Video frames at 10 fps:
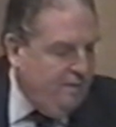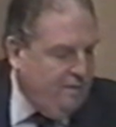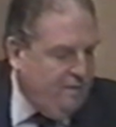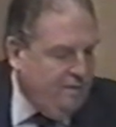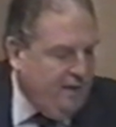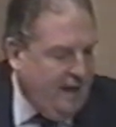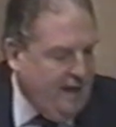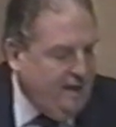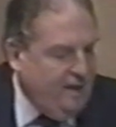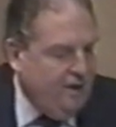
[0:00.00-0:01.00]
The
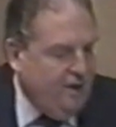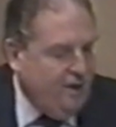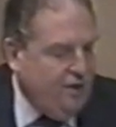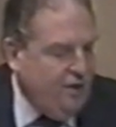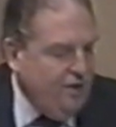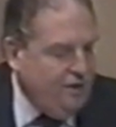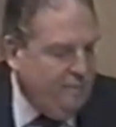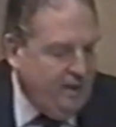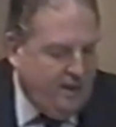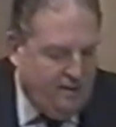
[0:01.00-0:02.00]
idea occurred to
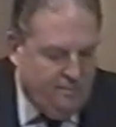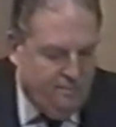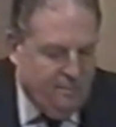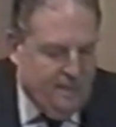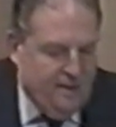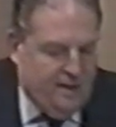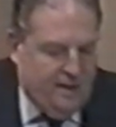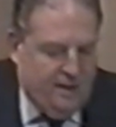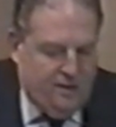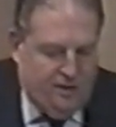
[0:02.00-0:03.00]
me
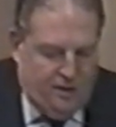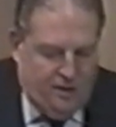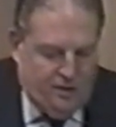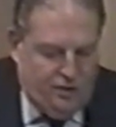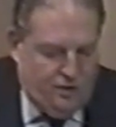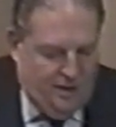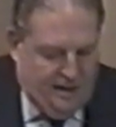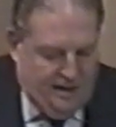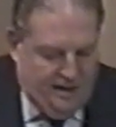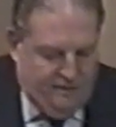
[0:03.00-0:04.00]
in
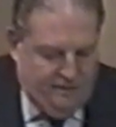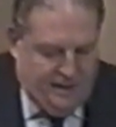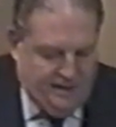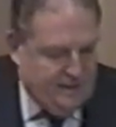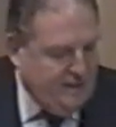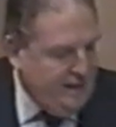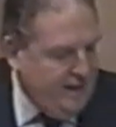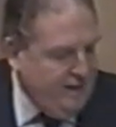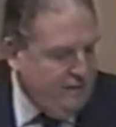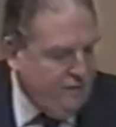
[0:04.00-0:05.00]
July of
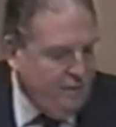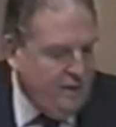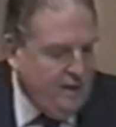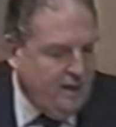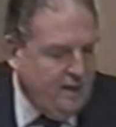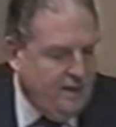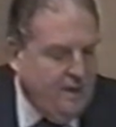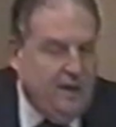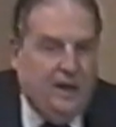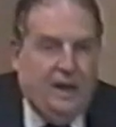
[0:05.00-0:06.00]
1983,
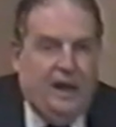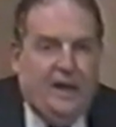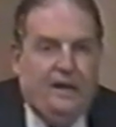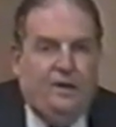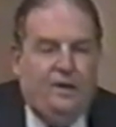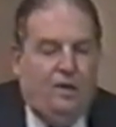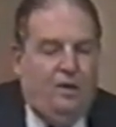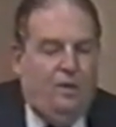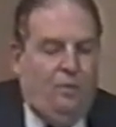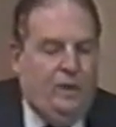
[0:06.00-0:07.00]
and
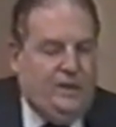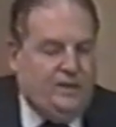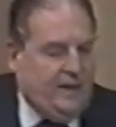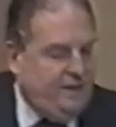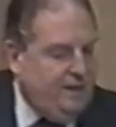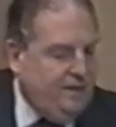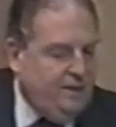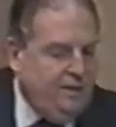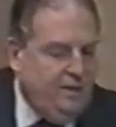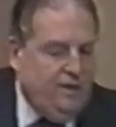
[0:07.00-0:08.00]
we sent
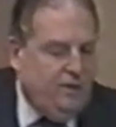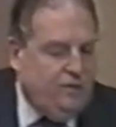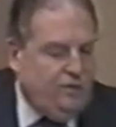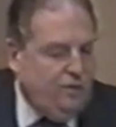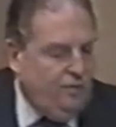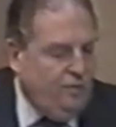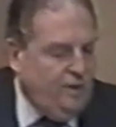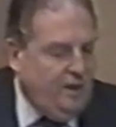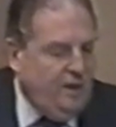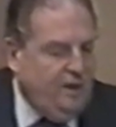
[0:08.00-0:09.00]
it to
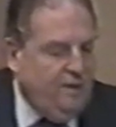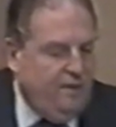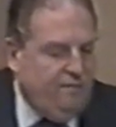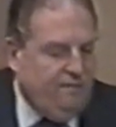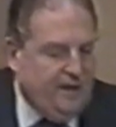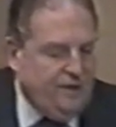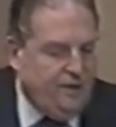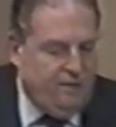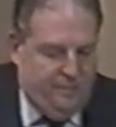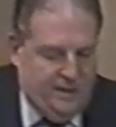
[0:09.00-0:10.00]
the Fletcher
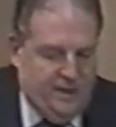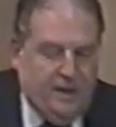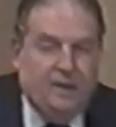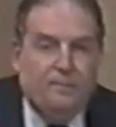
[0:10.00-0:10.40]
Committee